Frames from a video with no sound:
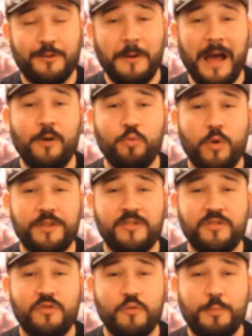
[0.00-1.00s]
the crowd
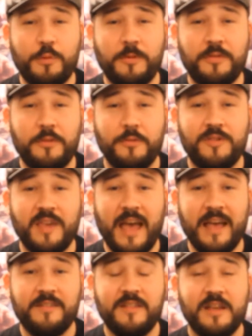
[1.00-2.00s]
wasn't super
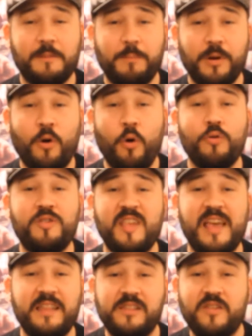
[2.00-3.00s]
enthusiastic, but
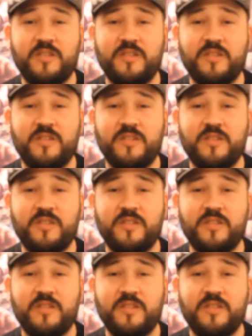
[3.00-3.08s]
Hussain,